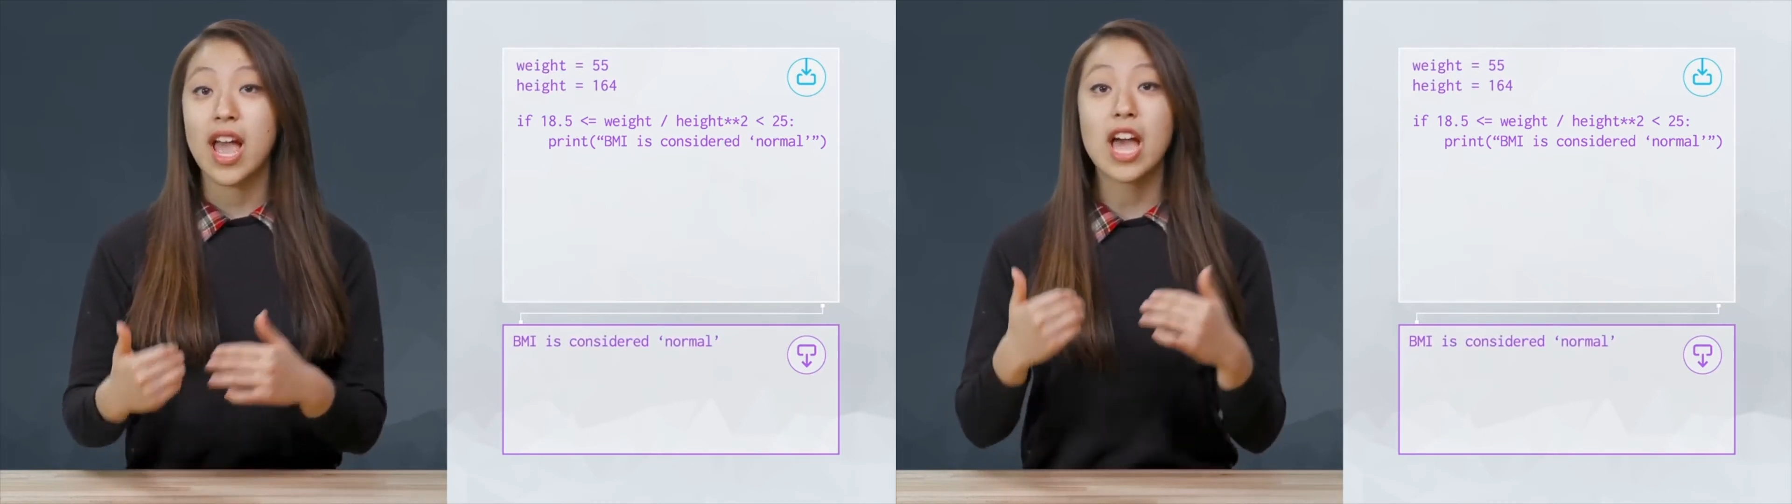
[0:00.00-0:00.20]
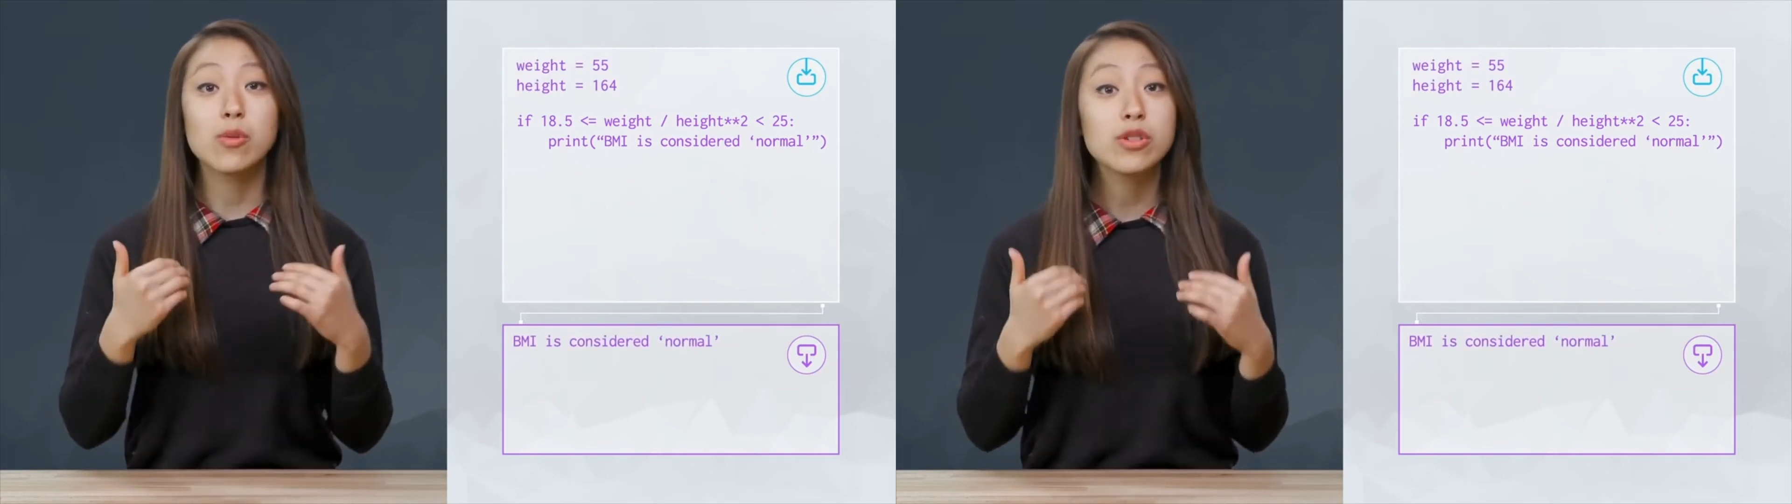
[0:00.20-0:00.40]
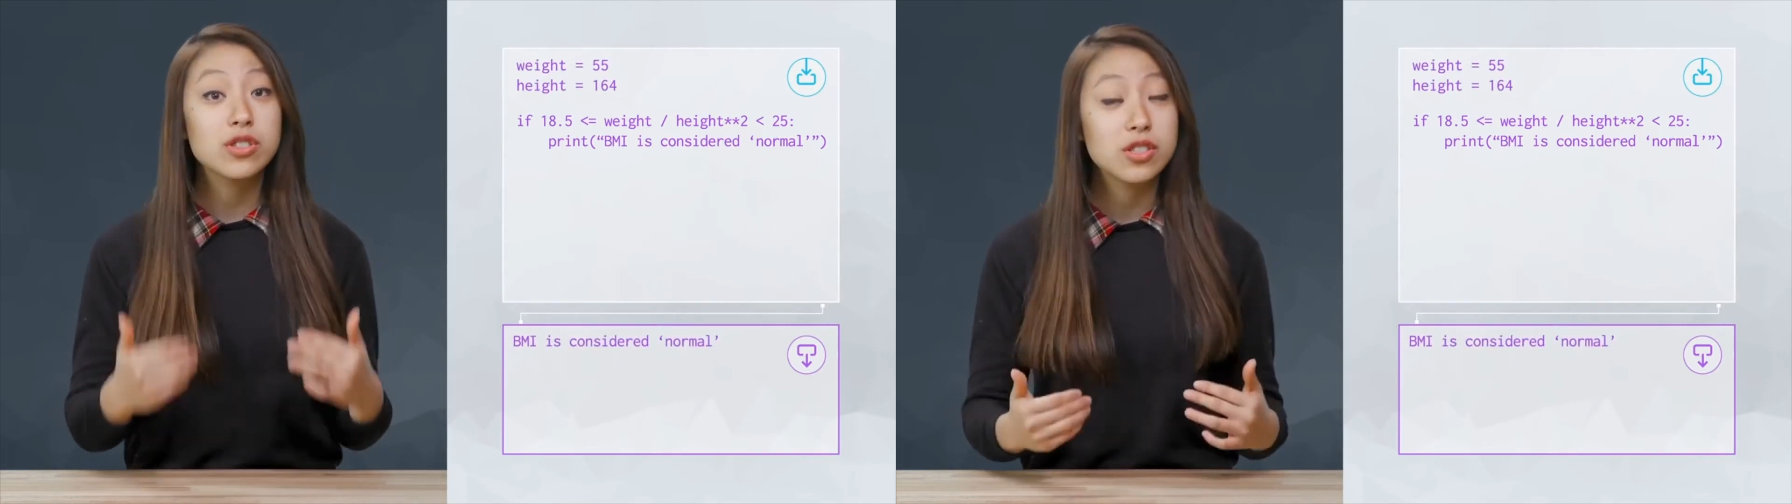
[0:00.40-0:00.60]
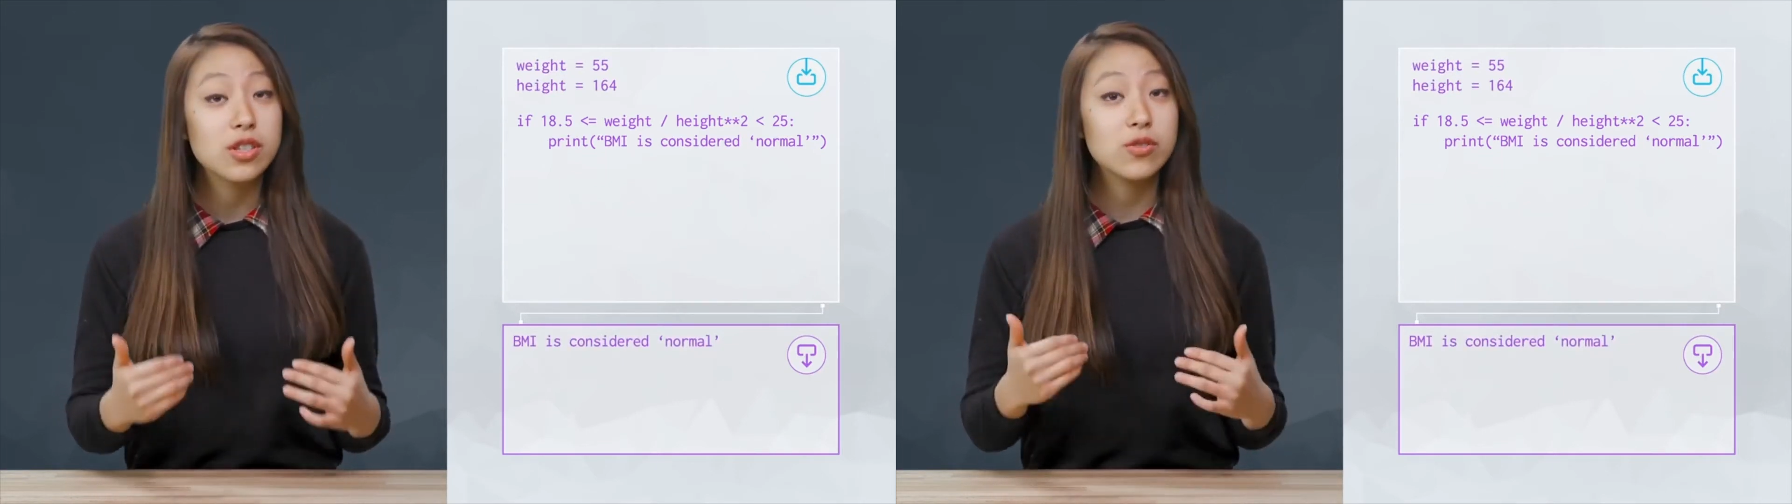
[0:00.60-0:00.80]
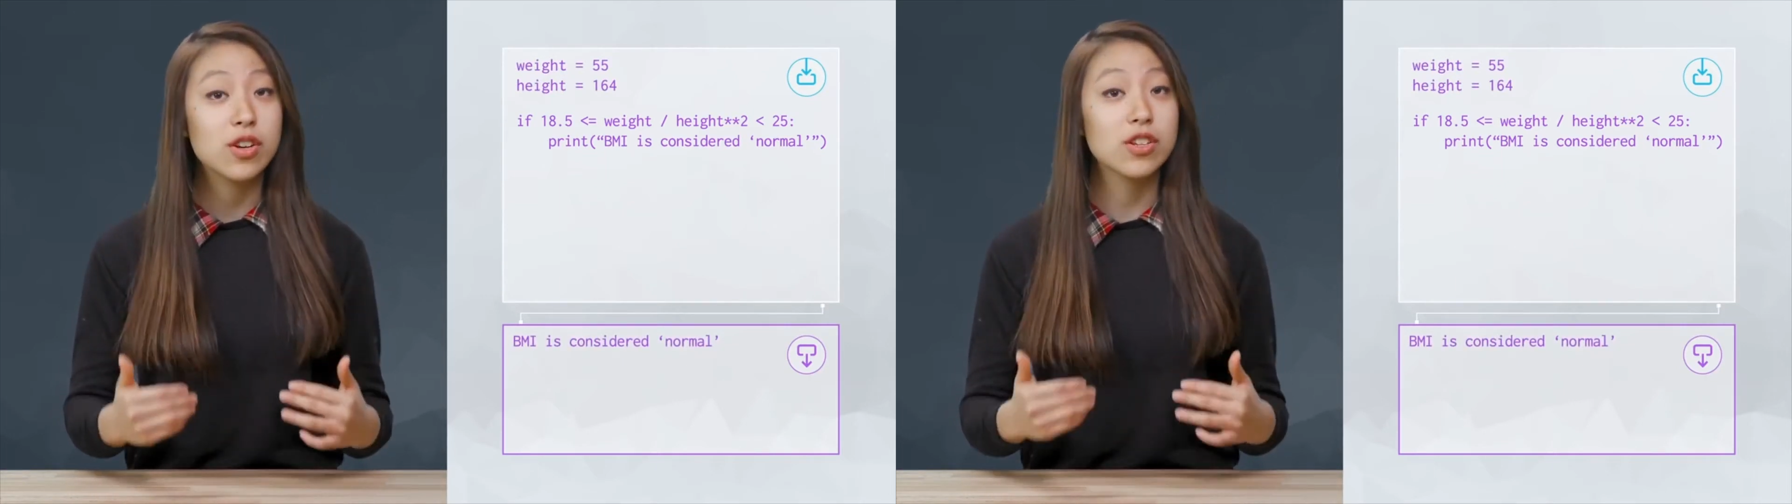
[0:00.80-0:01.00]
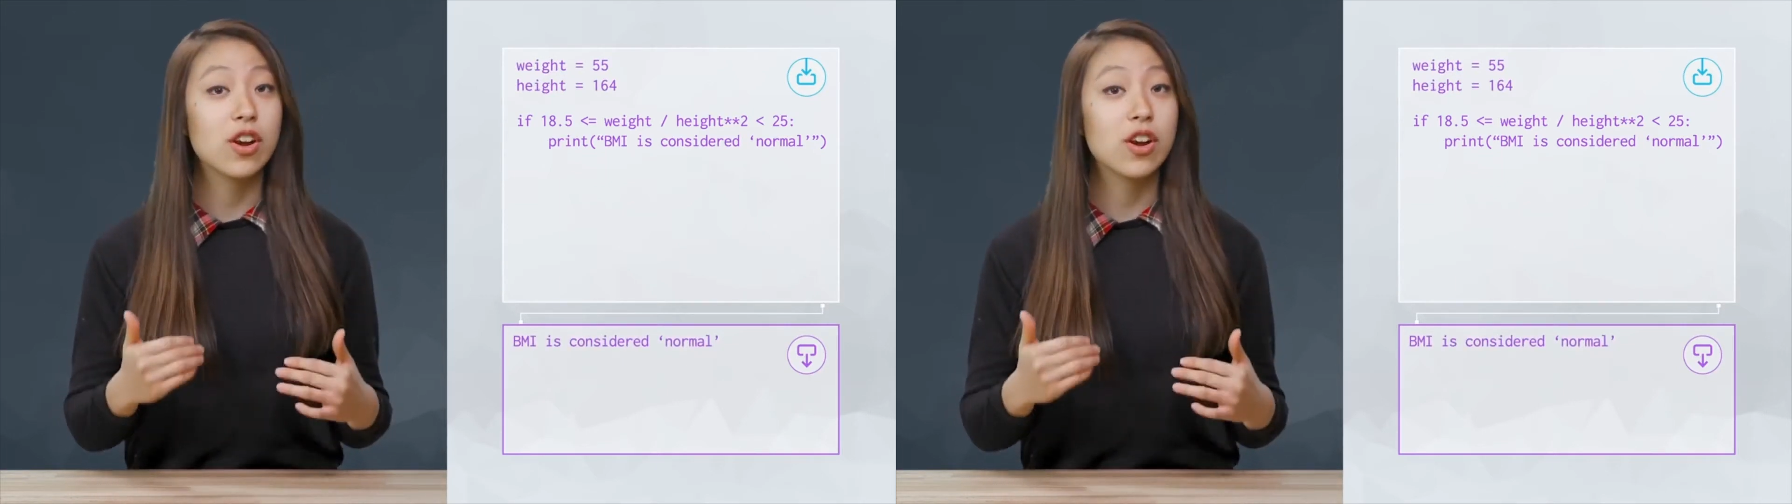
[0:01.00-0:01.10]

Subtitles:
and will still run